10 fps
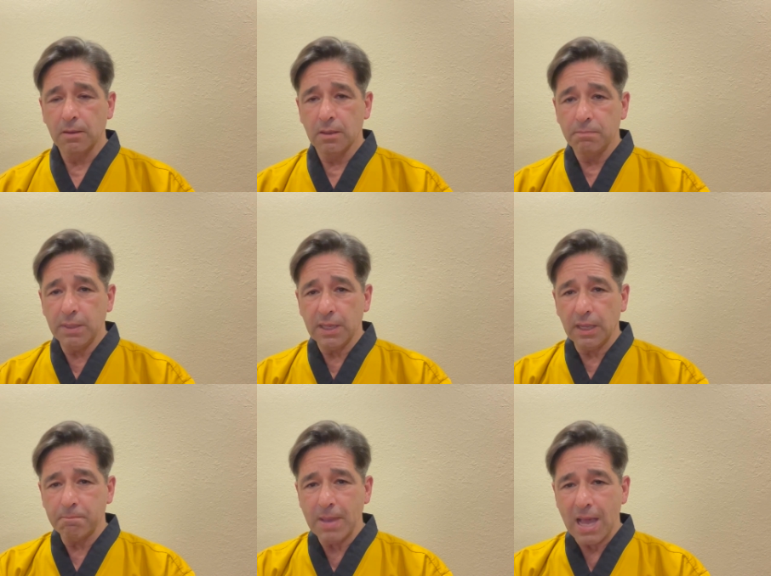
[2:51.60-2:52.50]
Be an
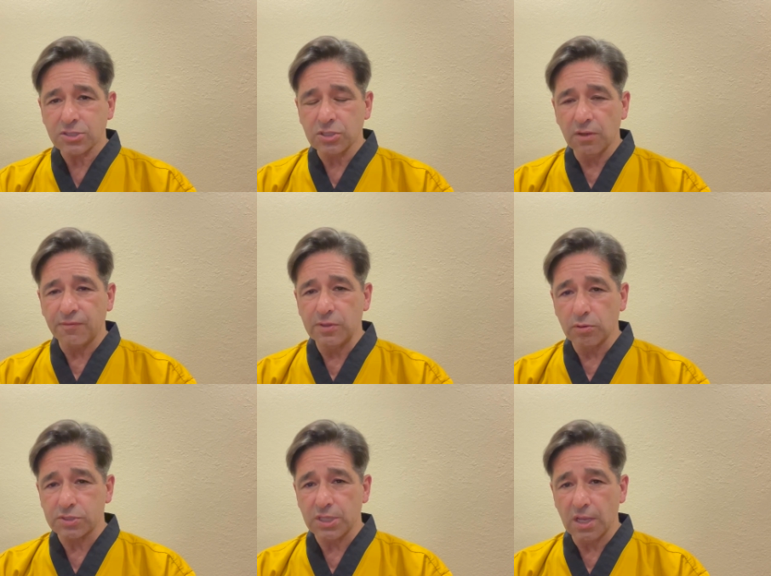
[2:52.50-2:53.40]
ambassador for
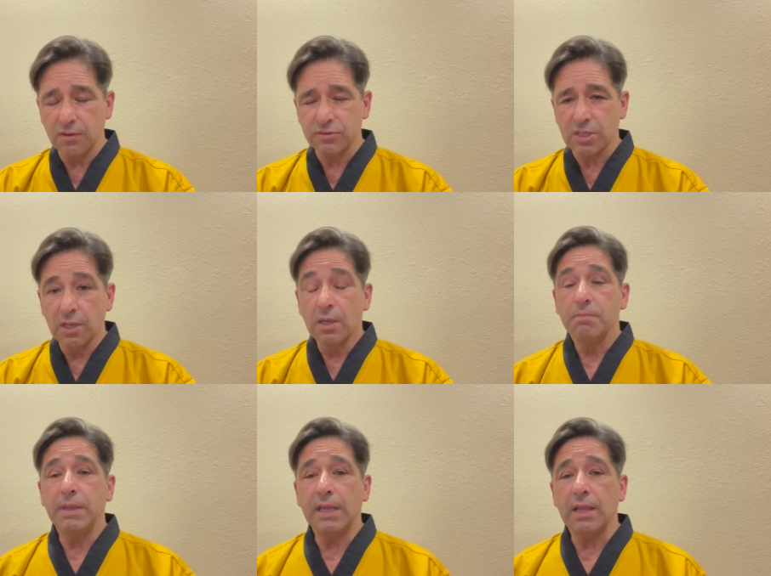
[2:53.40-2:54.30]
yourselves,
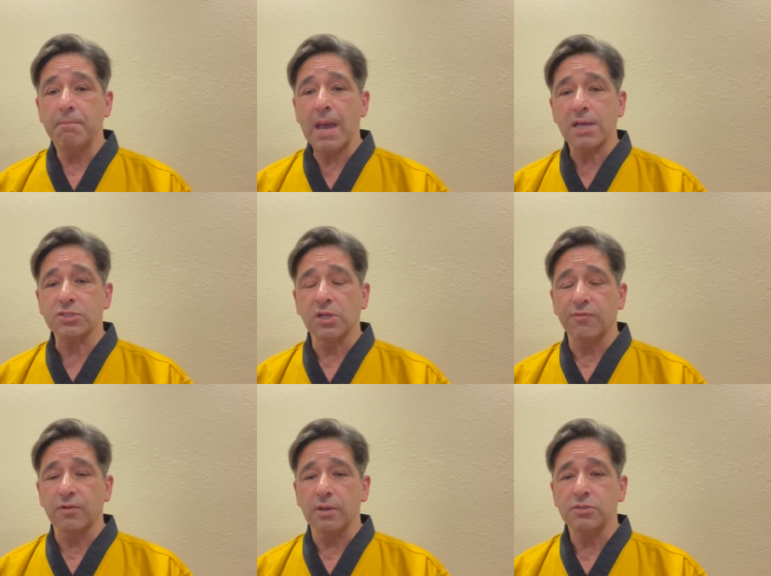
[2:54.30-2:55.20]
be an ambassador
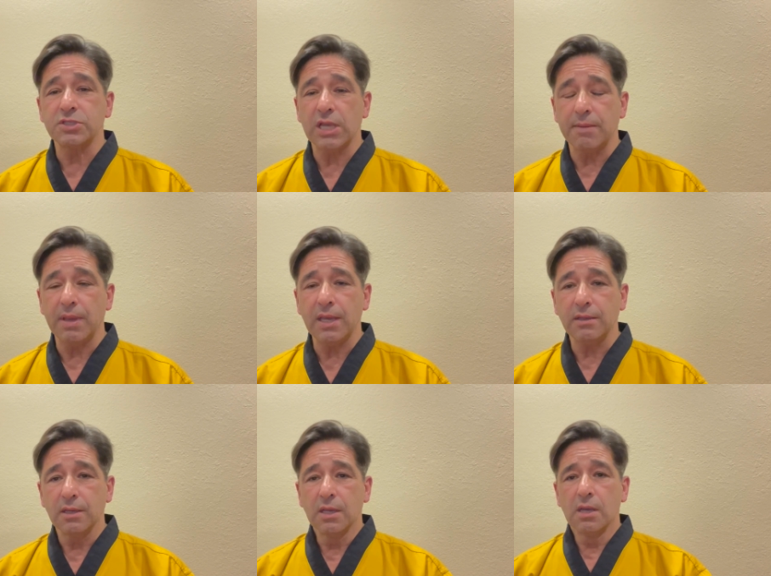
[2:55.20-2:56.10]
for
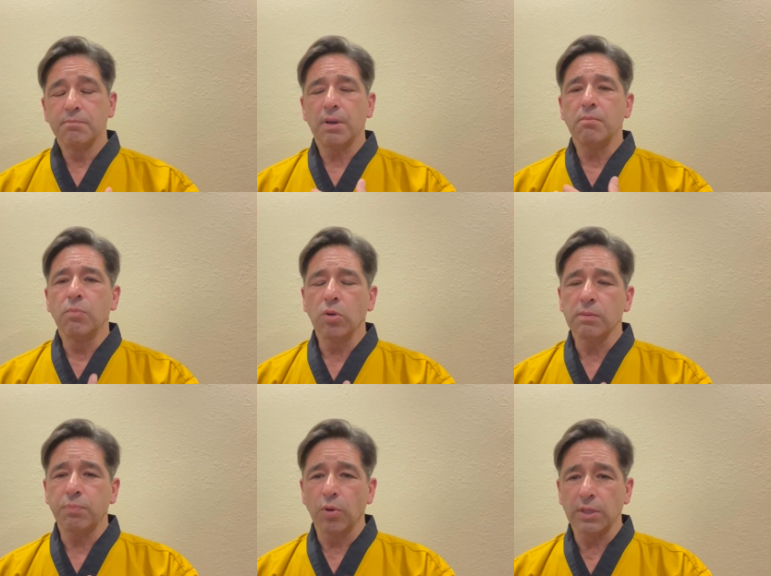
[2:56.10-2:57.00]
CMA, but more
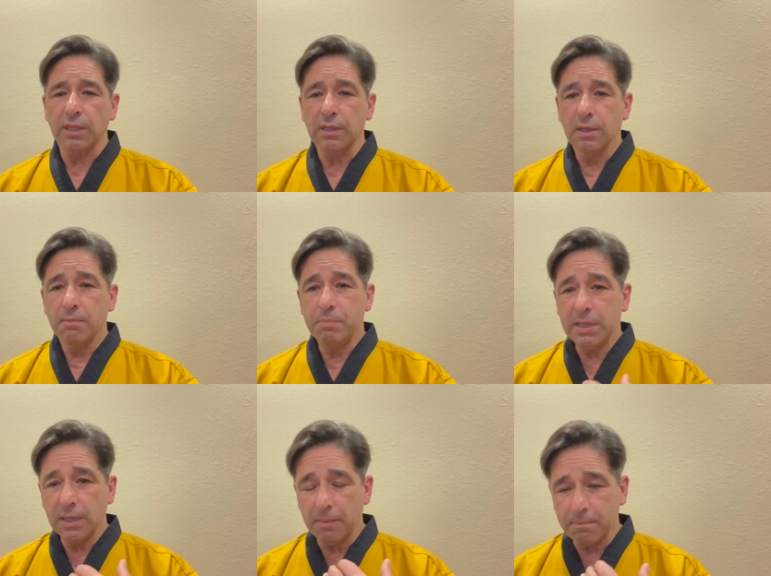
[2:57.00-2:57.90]
importantly,
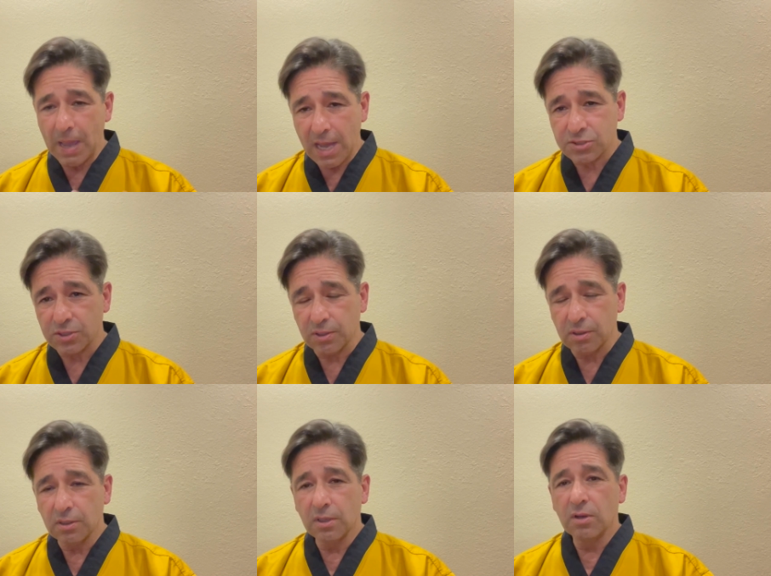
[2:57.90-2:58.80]
be an
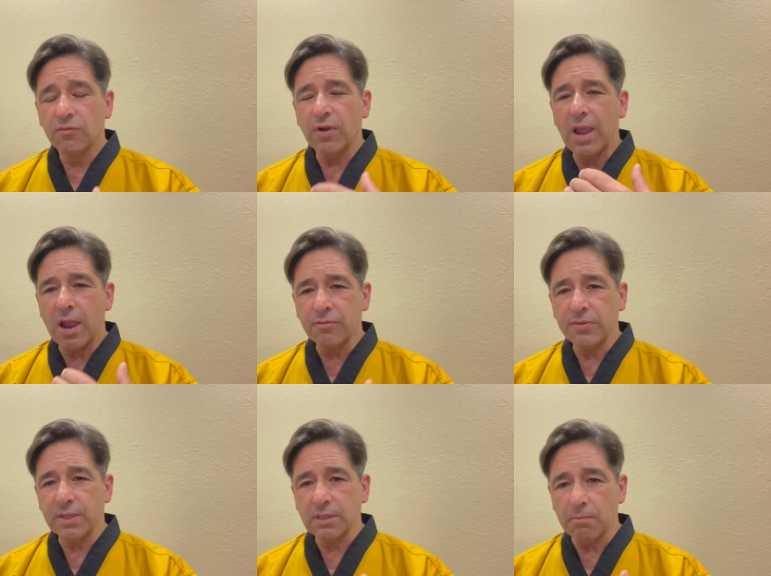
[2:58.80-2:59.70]
ambassador for
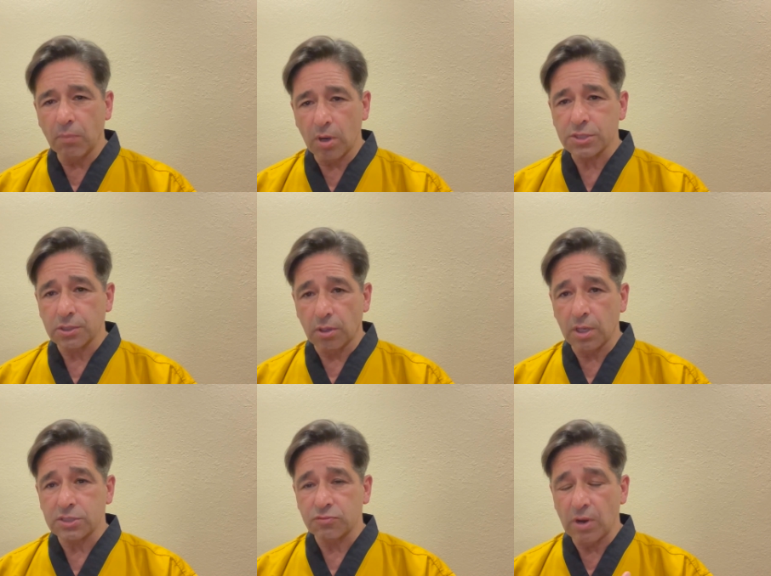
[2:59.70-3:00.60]
everything that martial
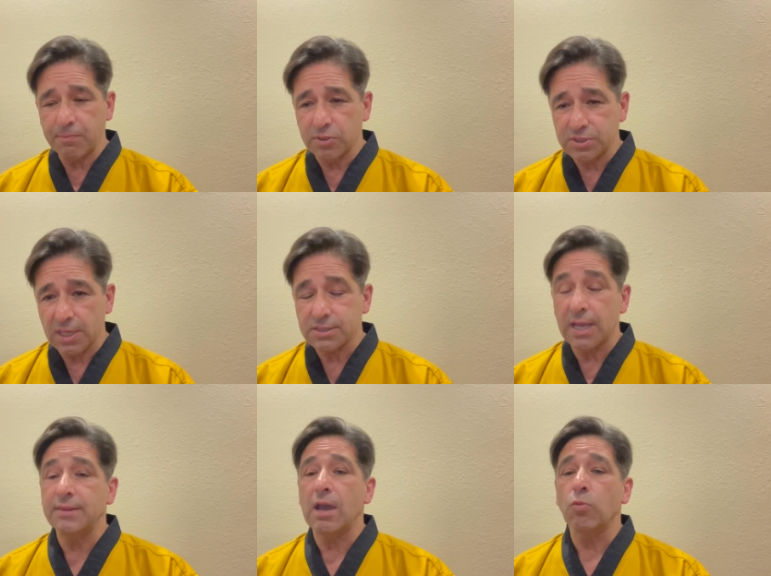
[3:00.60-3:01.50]
arts represents
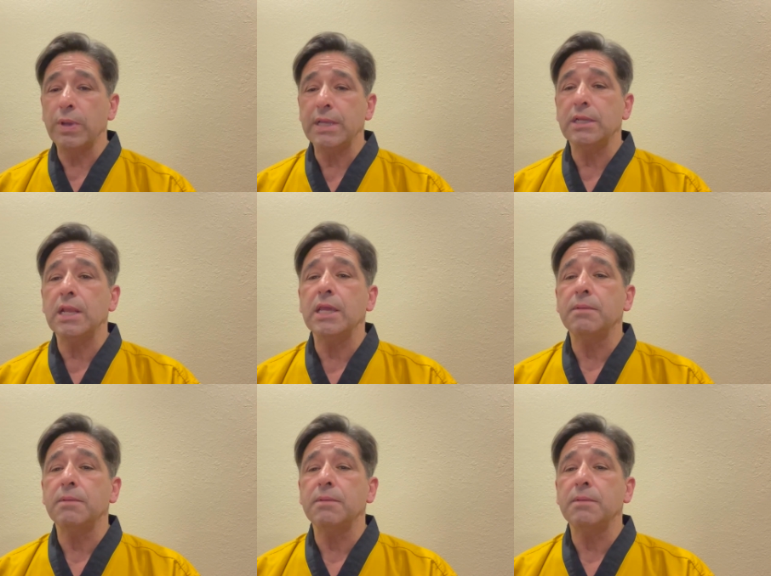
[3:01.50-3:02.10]
and that we need